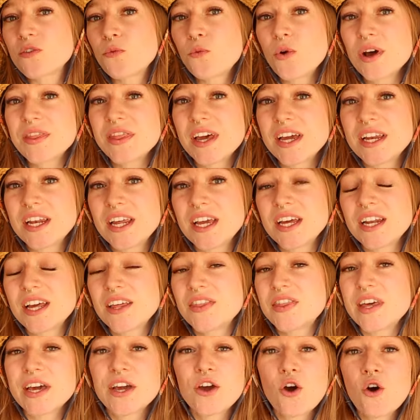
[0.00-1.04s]
and when they need it,
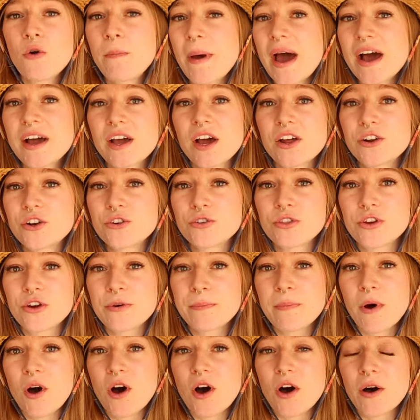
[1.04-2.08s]
they go back under their
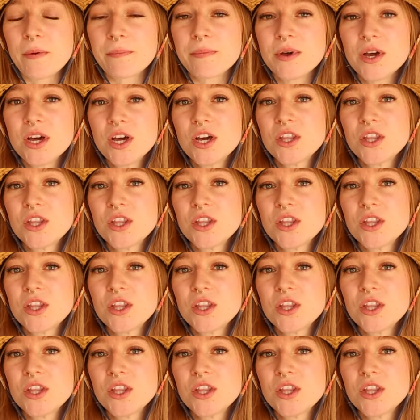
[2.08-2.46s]
mom.